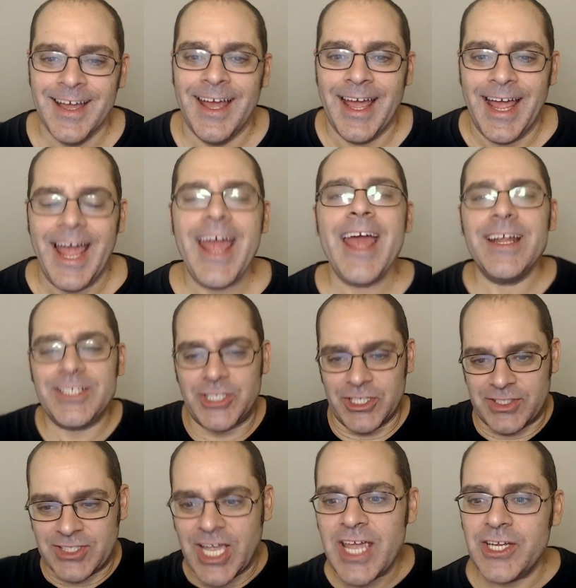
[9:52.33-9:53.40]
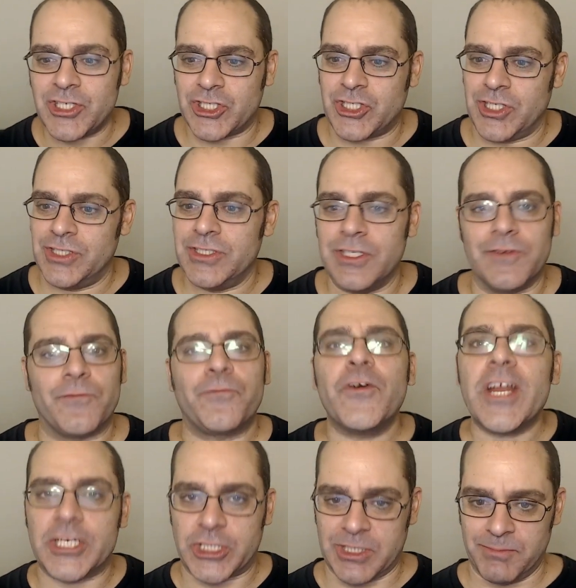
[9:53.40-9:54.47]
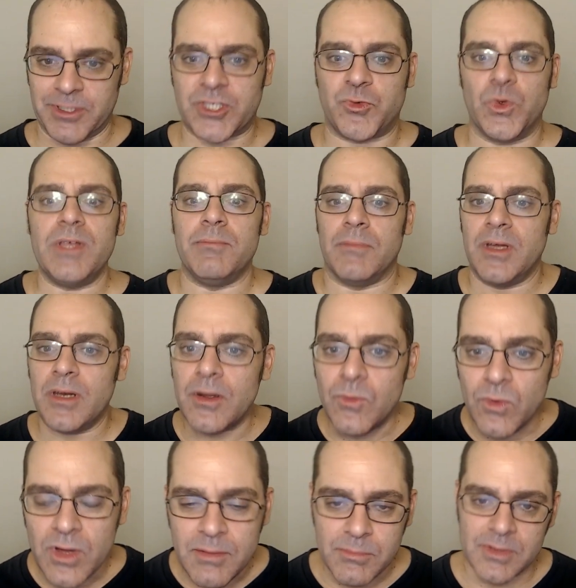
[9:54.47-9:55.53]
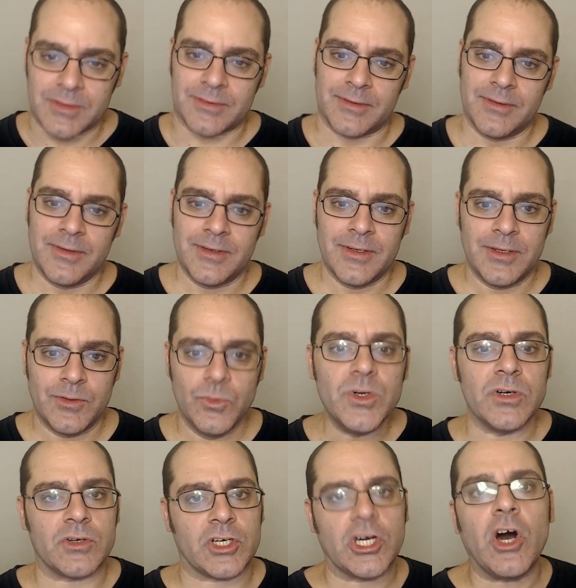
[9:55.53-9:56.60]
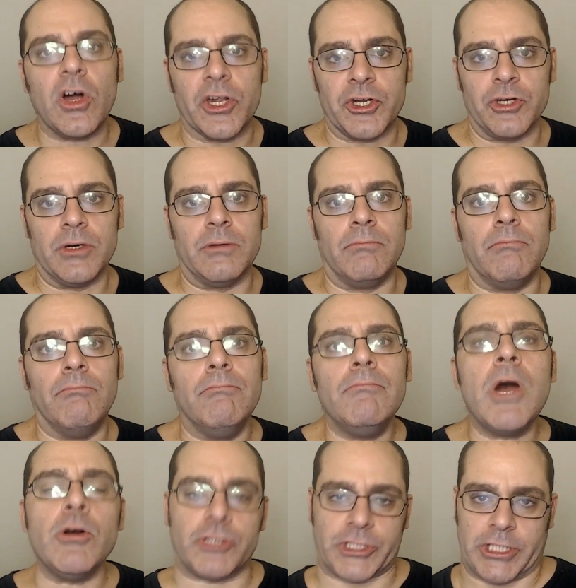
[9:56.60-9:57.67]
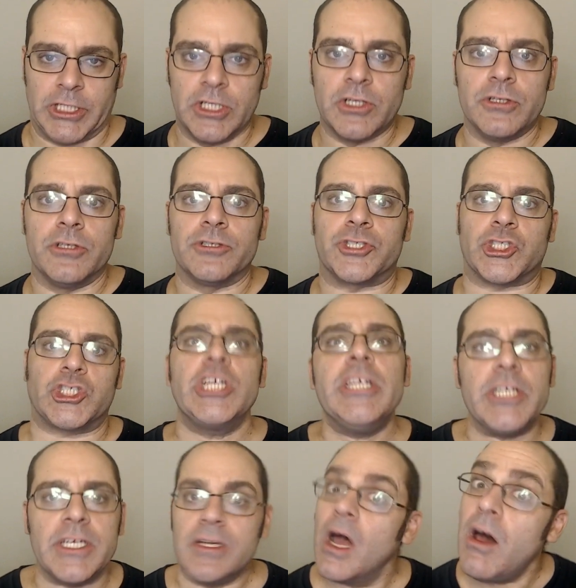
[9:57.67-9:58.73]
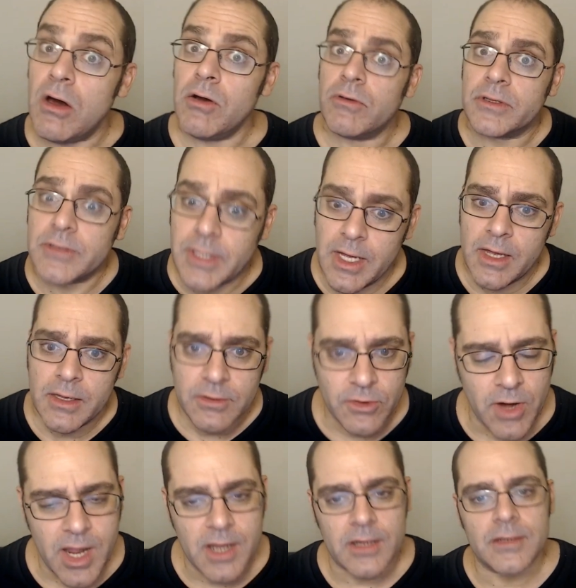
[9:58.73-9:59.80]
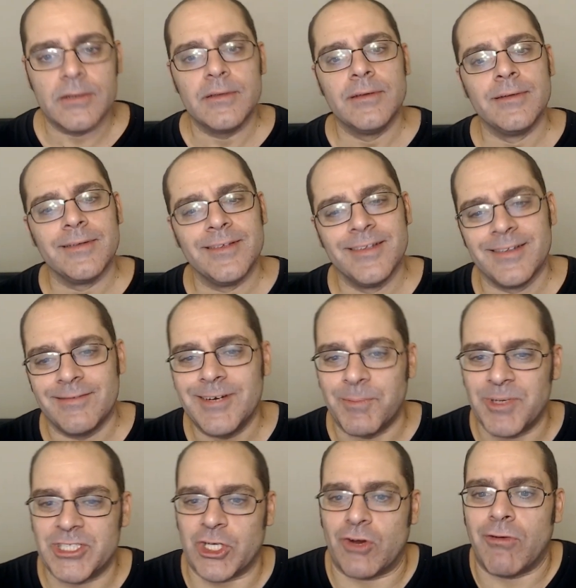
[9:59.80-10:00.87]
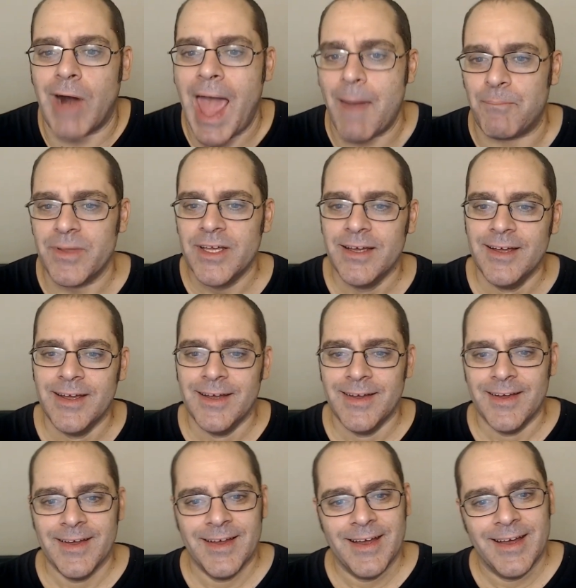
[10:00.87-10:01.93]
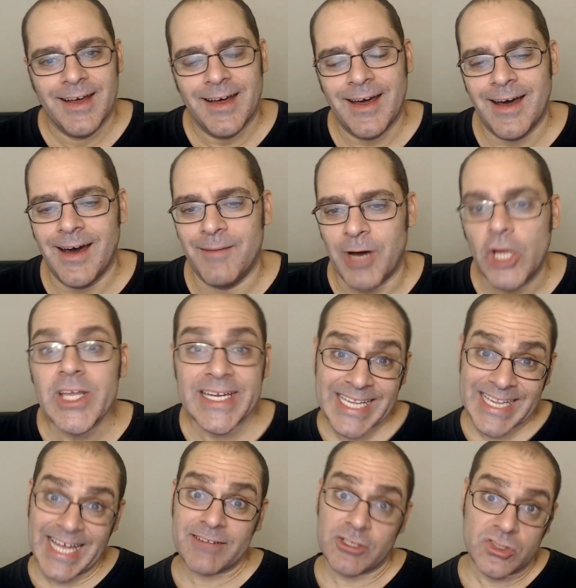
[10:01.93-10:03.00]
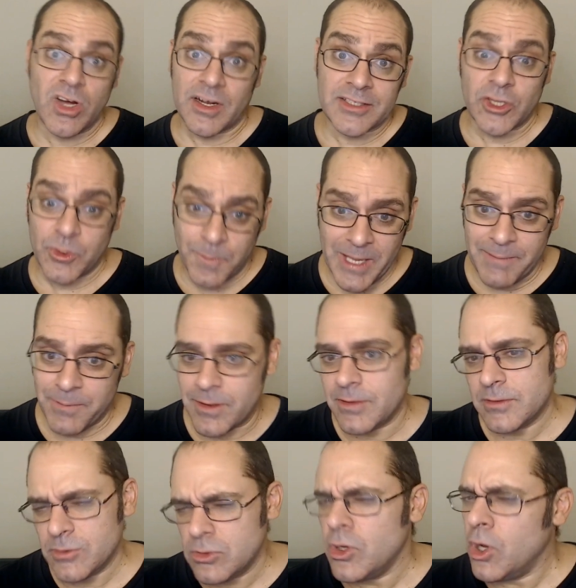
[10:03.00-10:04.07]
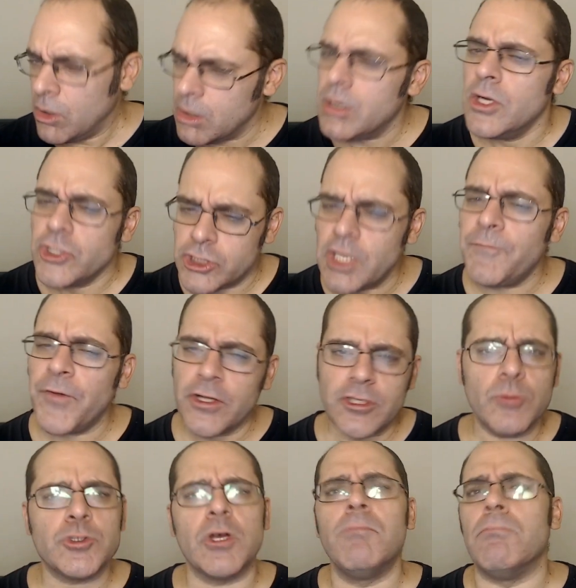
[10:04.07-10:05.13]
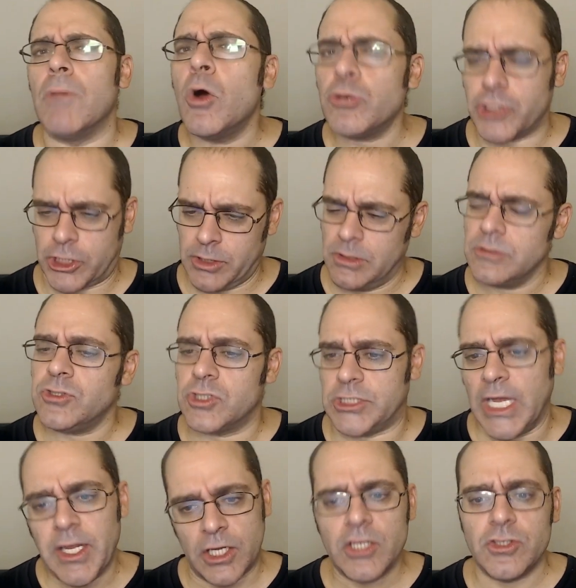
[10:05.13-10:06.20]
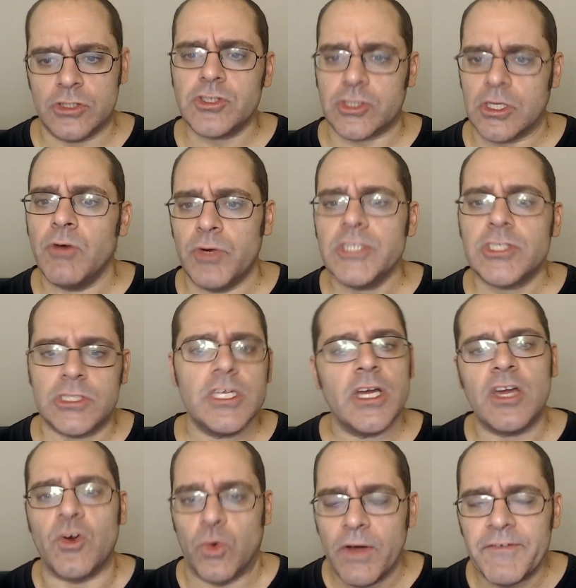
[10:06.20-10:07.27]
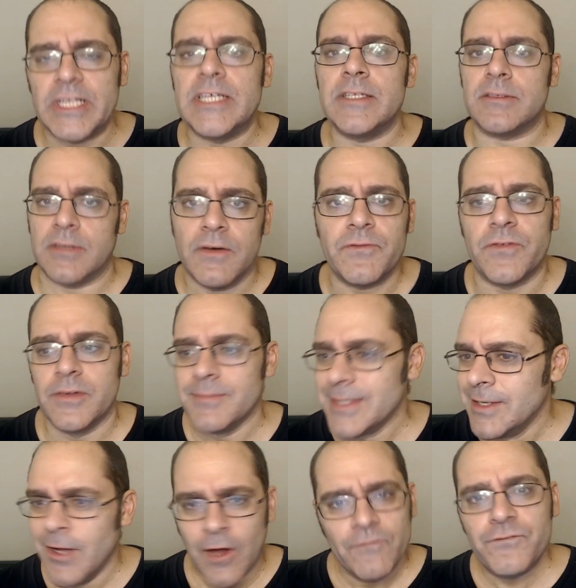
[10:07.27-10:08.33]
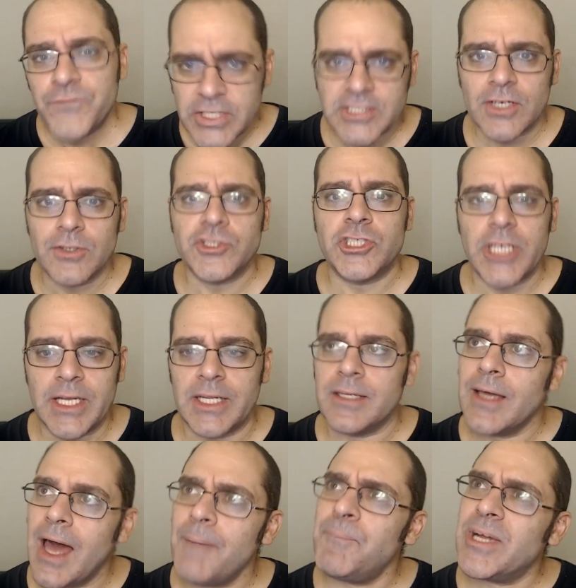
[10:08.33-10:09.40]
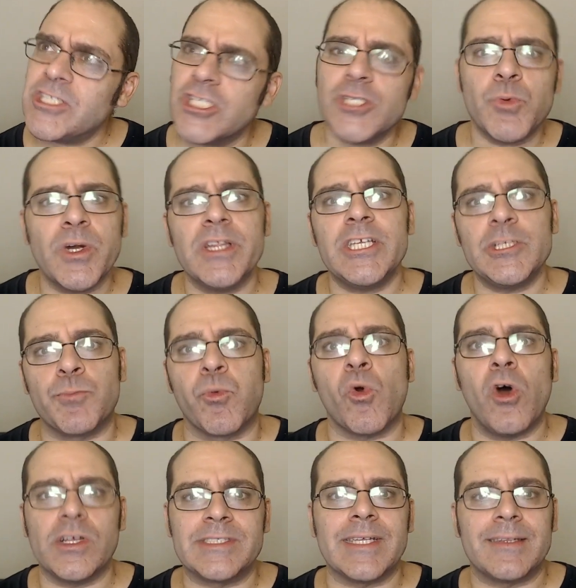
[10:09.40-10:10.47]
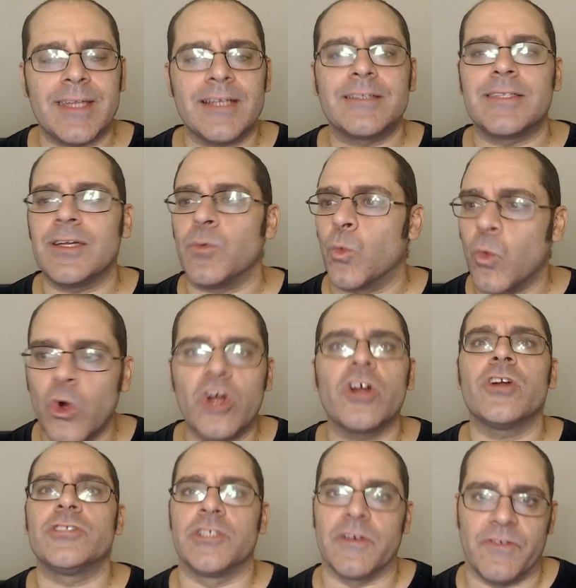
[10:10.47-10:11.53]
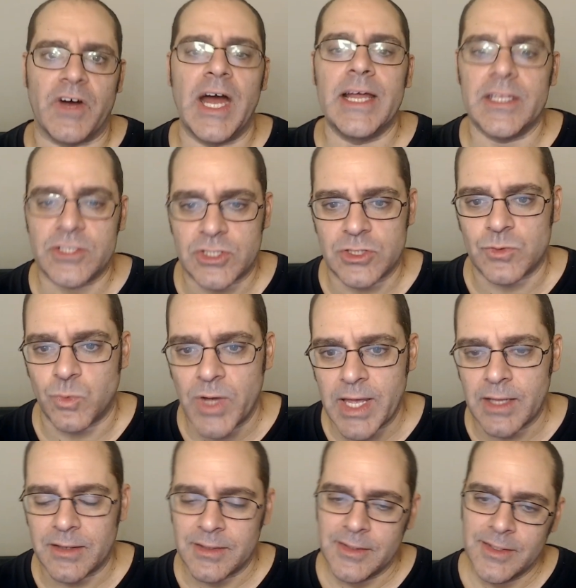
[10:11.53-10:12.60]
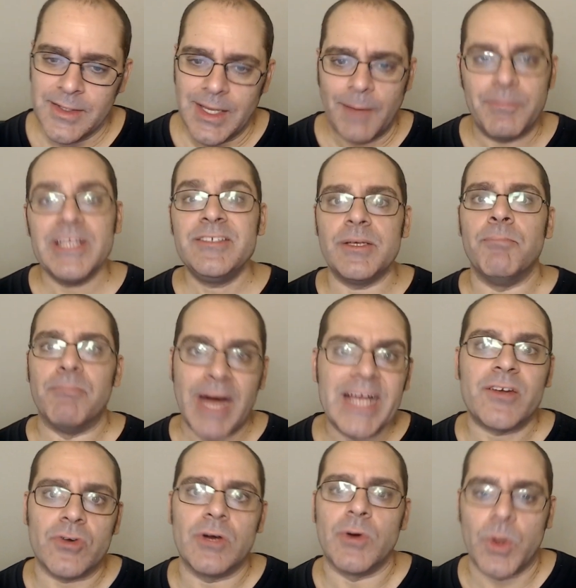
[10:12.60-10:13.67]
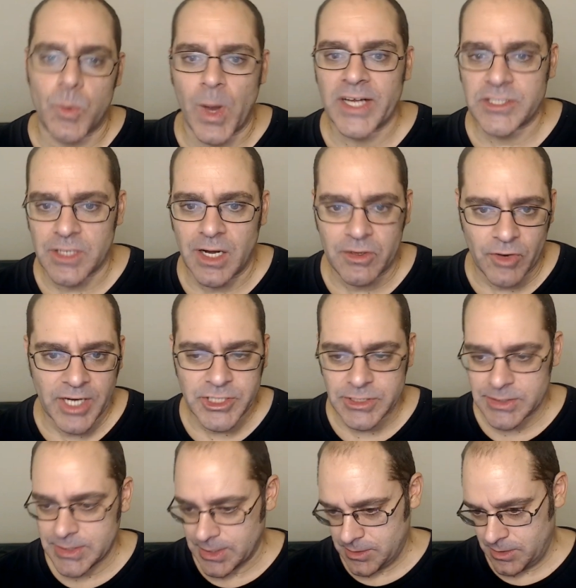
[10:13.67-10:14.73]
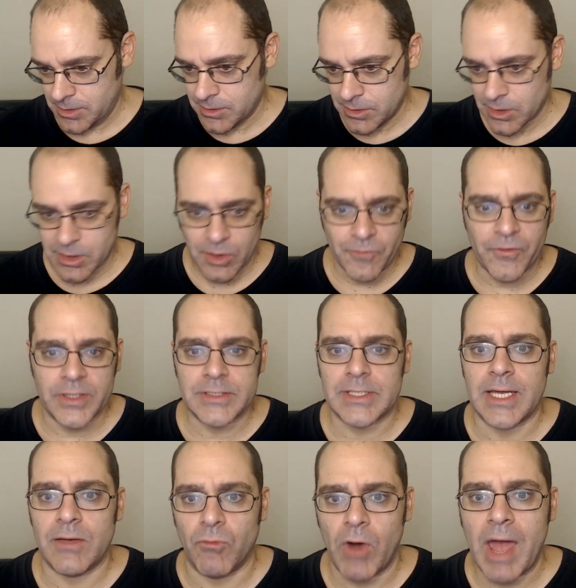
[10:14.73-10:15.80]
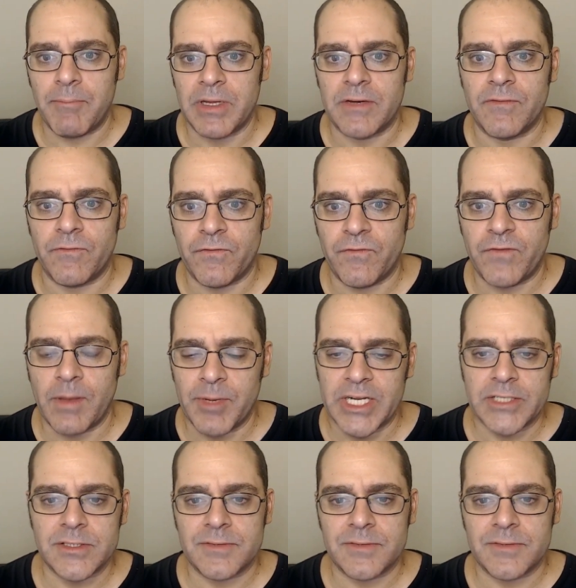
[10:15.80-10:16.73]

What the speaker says: agitation and friction between men and women. We'll call it emotional cheating. Oh, yeah, great. What a bunch of crap. Oh, you're not to talk to other people. Well, she felt it was emotional cheating, so it's the equivalent of physical cheating. I bet she's one of these broads that think that words are violence as well and believes in microaggressions. Yeah, your girlfriend's a rabid feminist,